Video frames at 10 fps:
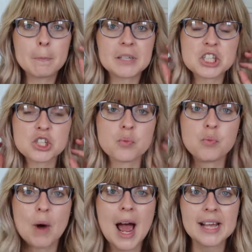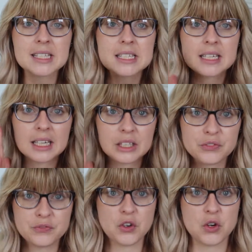But just write it
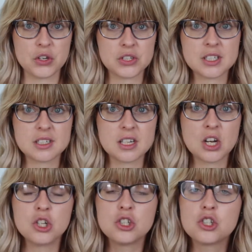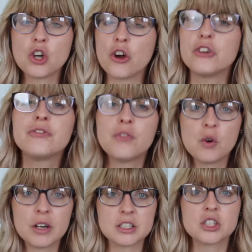first. Don't
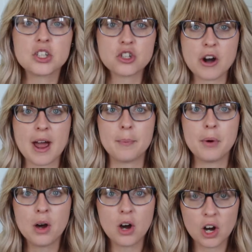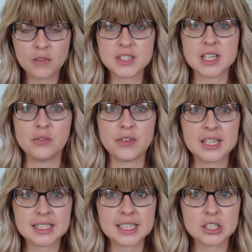fall into the trap of
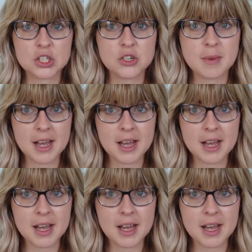self-editing too